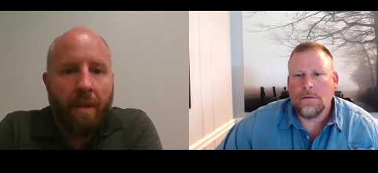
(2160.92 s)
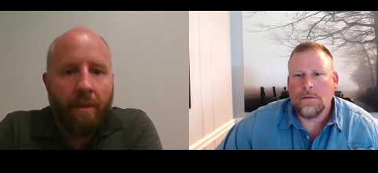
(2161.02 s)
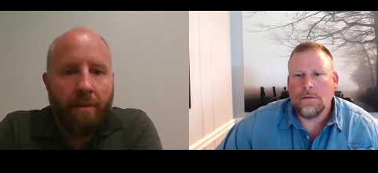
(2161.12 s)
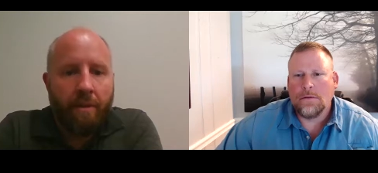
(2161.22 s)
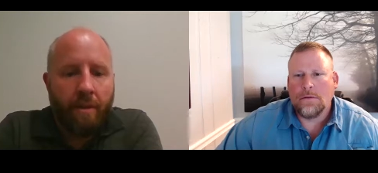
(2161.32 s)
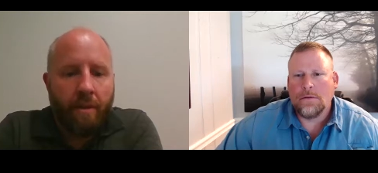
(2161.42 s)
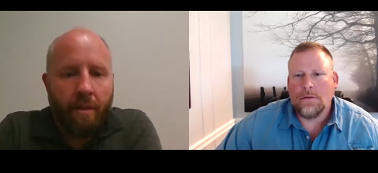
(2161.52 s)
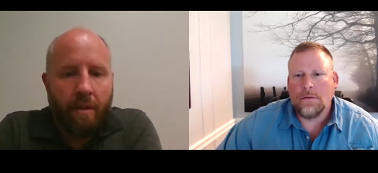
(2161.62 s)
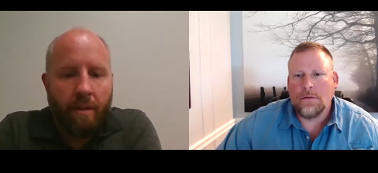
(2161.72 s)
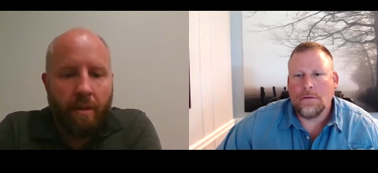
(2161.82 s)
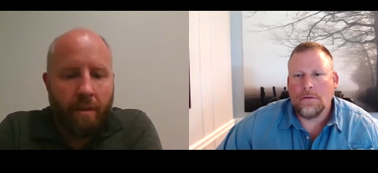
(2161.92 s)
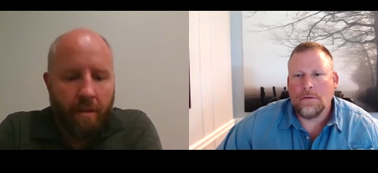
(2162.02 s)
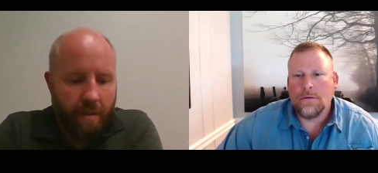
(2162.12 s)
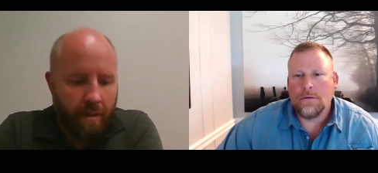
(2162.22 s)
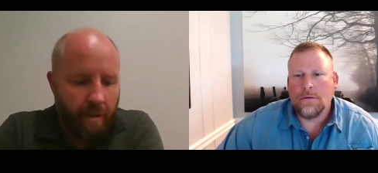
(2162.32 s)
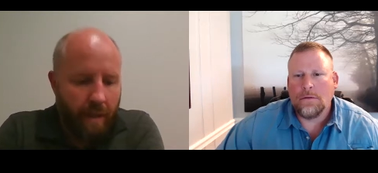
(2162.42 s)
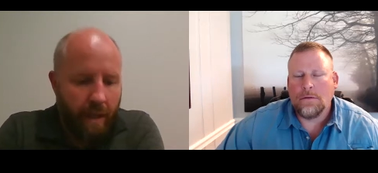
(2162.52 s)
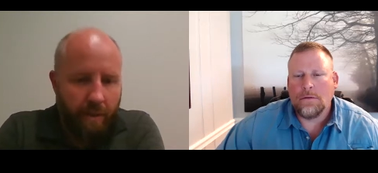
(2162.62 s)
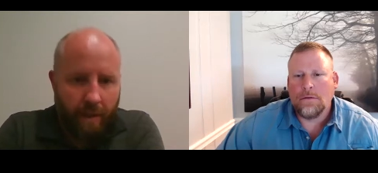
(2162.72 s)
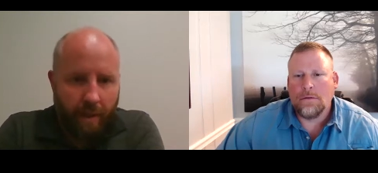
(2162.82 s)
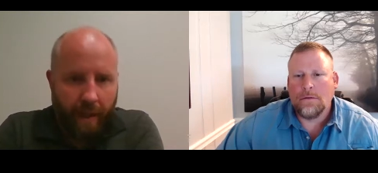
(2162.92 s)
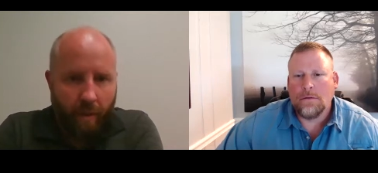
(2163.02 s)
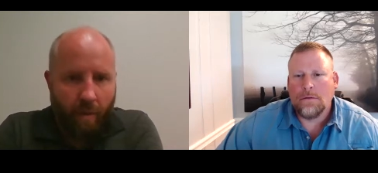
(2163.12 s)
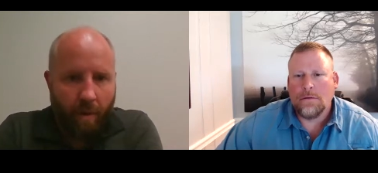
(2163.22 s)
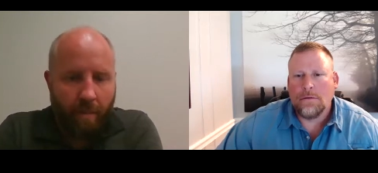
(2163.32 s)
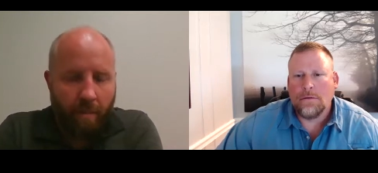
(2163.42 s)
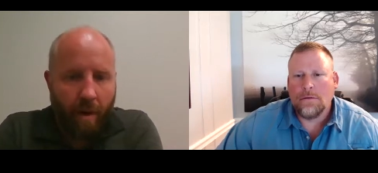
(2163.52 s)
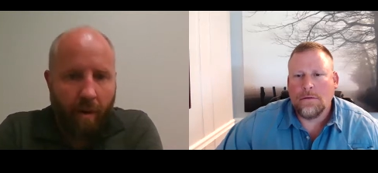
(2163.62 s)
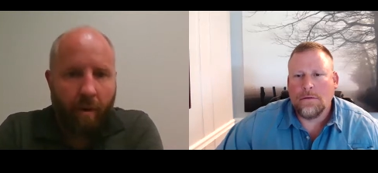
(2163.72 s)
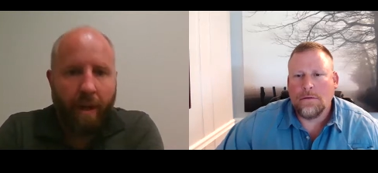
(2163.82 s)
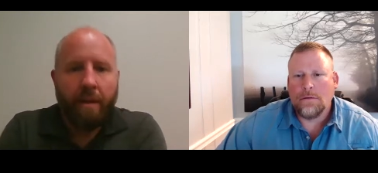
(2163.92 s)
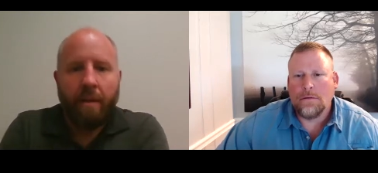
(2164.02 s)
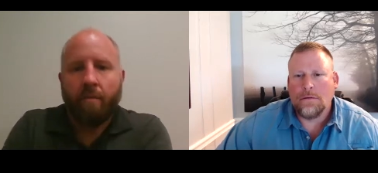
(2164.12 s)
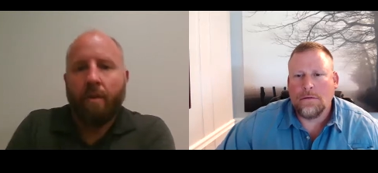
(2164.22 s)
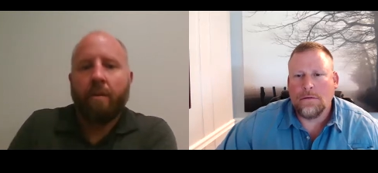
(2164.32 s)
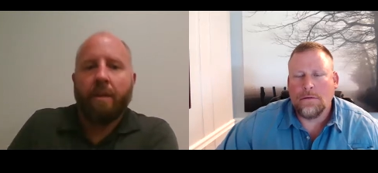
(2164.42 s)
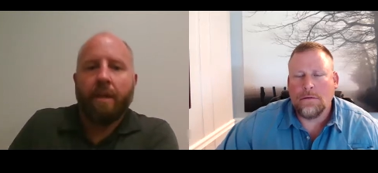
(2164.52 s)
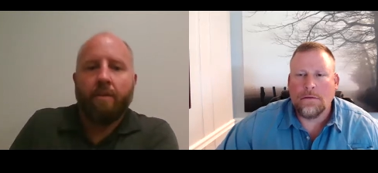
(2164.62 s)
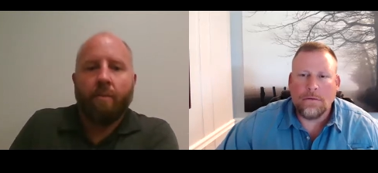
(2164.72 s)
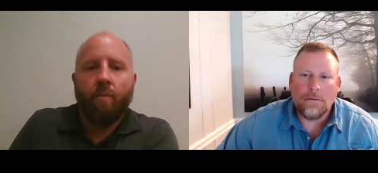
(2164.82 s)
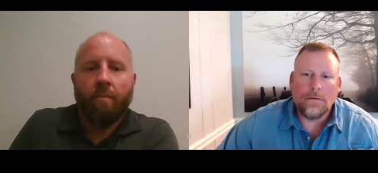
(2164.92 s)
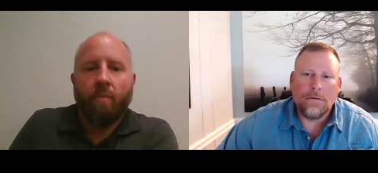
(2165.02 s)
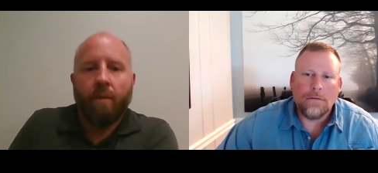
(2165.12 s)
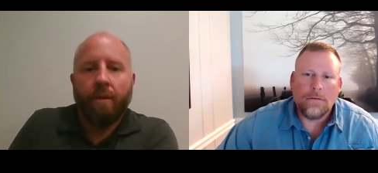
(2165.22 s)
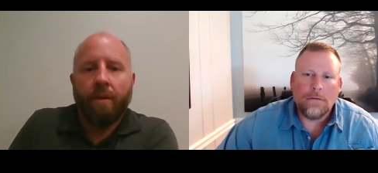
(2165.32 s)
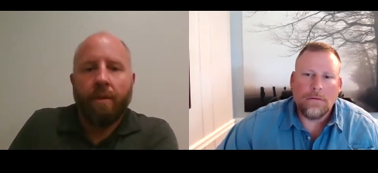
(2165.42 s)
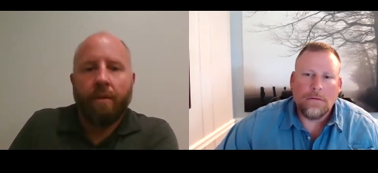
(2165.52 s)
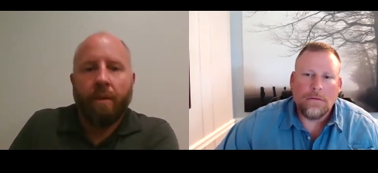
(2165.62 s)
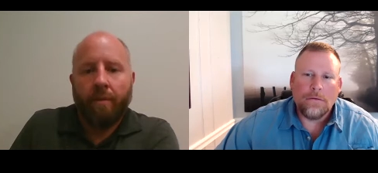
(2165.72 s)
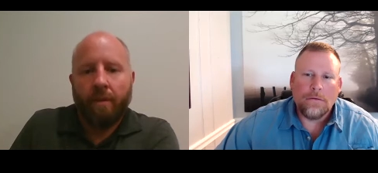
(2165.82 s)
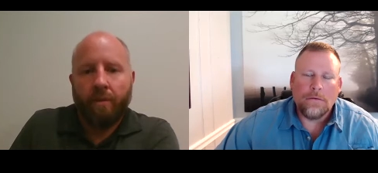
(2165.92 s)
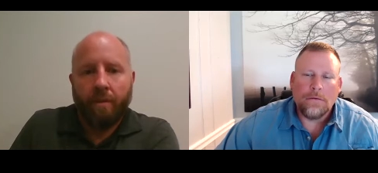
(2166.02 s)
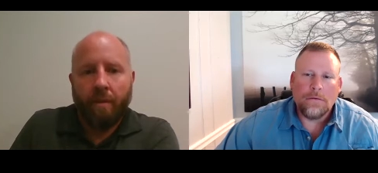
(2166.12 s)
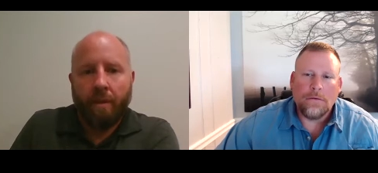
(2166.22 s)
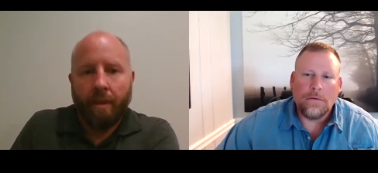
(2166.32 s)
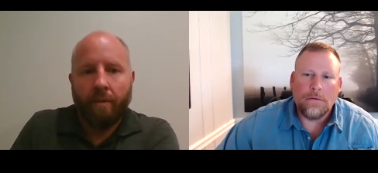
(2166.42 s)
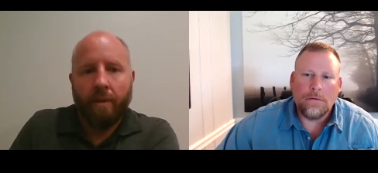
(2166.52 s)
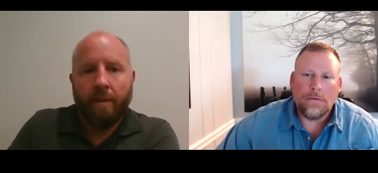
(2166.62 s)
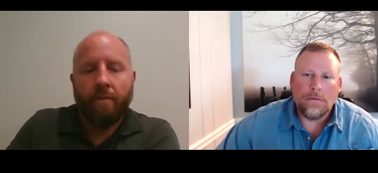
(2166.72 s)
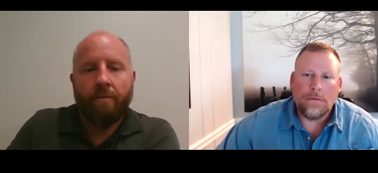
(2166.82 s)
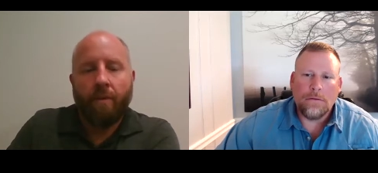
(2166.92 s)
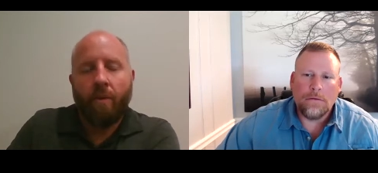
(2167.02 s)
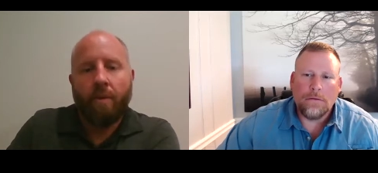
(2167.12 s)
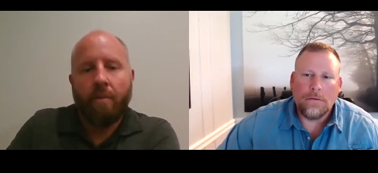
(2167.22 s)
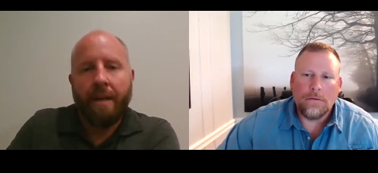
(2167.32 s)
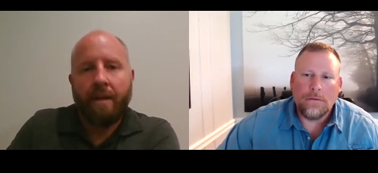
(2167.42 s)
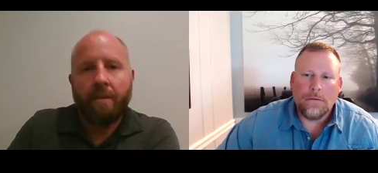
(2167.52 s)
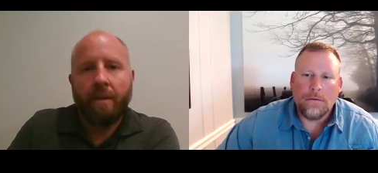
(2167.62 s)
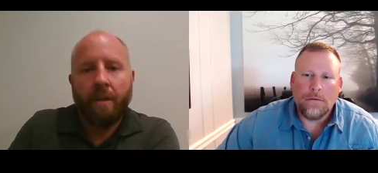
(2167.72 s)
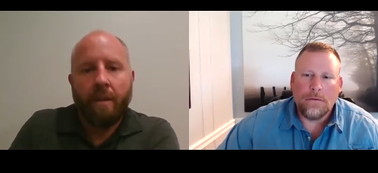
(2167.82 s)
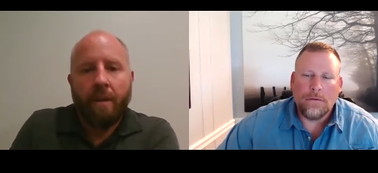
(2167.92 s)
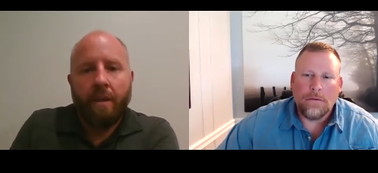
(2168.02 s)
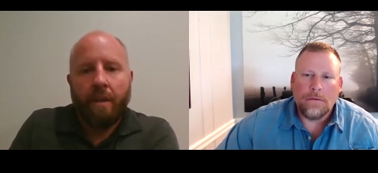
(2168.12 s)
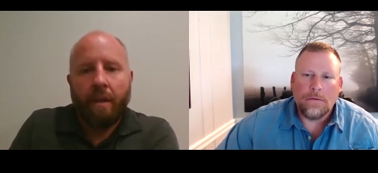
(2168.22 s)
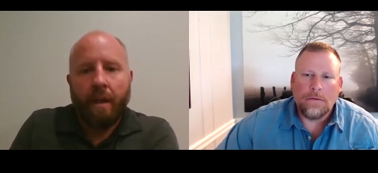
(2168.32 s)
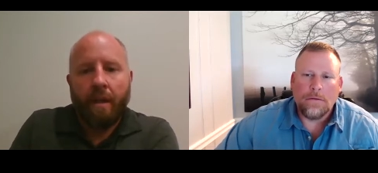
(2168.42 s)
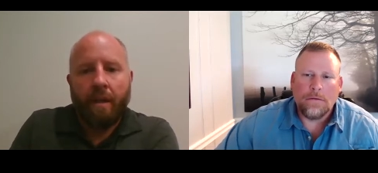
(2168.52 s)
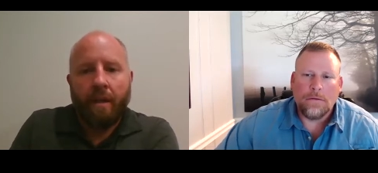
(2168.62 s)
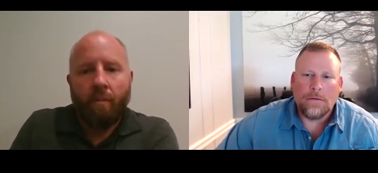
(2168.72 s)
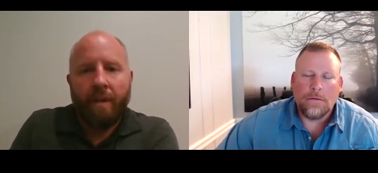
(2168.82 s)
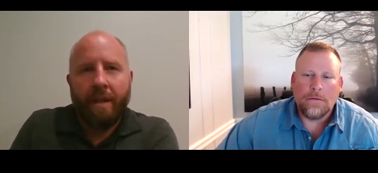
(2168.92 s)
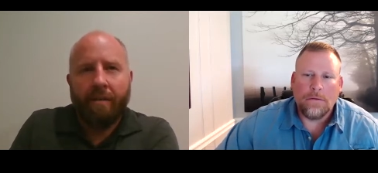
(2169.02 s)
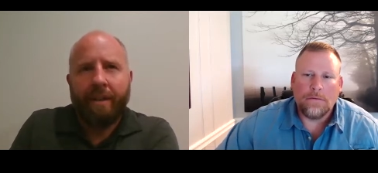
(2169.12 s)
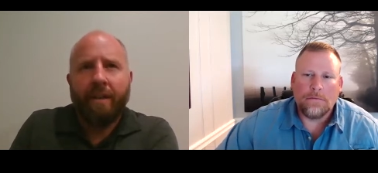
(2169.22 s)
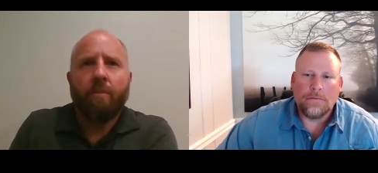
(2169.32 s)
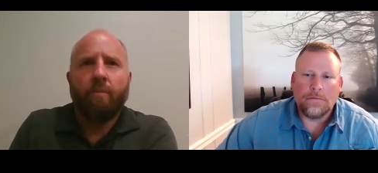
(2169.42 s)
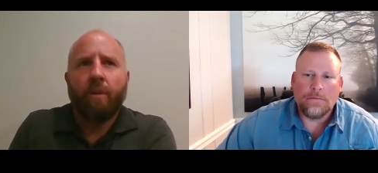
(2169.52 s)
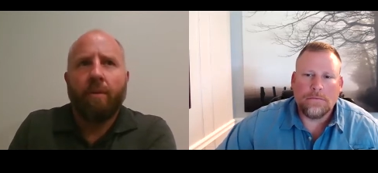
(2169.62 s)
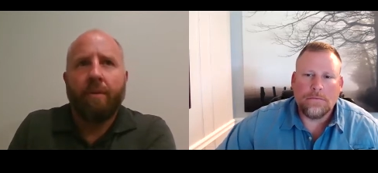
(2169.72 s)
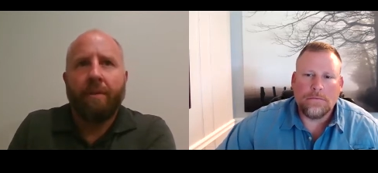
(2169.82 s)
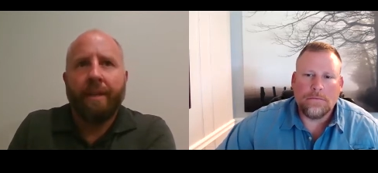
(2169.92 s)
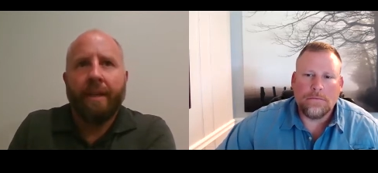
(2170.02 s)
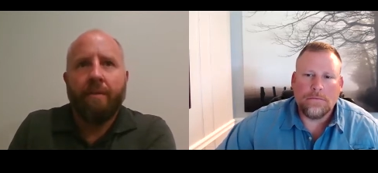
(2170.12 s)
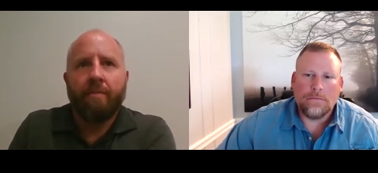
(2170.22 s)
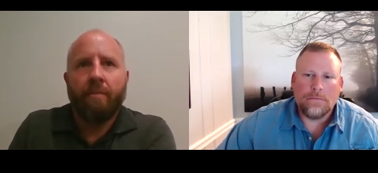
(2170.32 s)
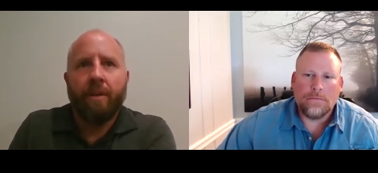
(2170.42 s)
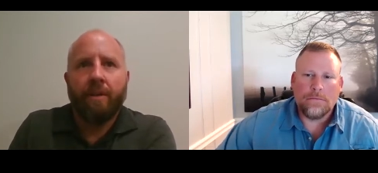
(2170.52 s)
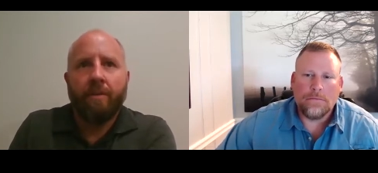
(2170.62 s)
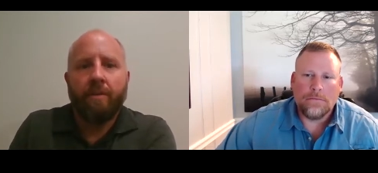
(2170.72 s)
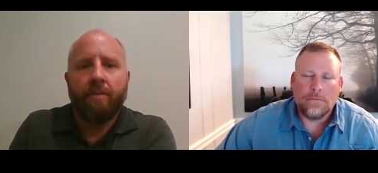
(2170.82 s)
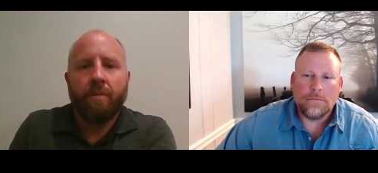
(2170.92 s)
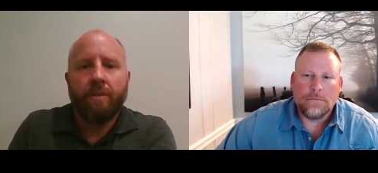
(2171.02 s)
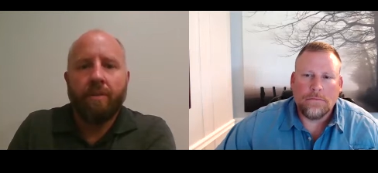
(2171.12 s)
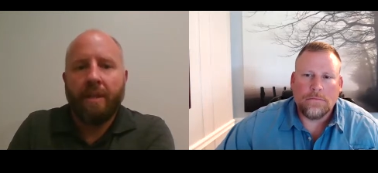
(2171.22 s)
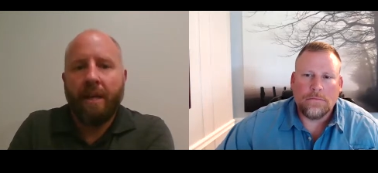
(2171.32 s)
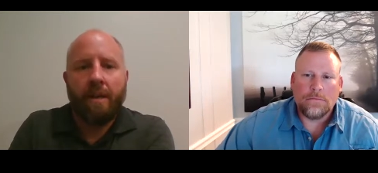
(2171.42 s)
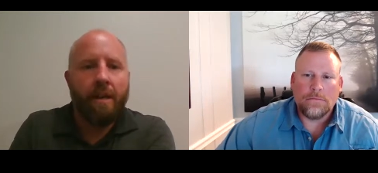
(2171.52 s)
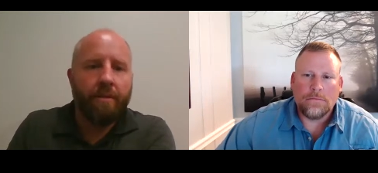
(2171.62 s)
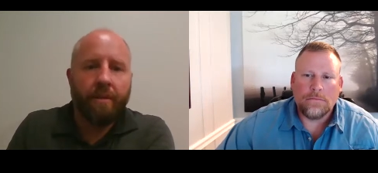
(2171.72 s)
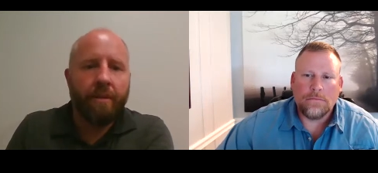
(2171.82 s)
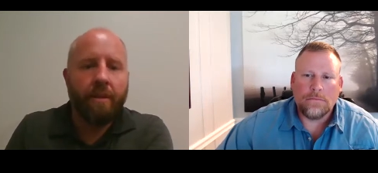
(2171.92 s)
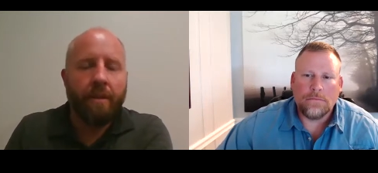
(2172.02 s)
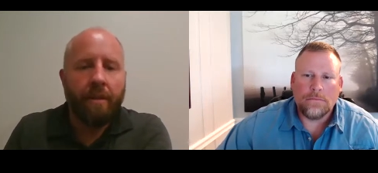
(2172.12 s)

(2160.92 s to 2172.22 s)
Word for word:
Speaker 1: months interest only on one I borrow, and then roll it into one more year of interest only on the full amount. And we never did get approval on that because we just kind of halted.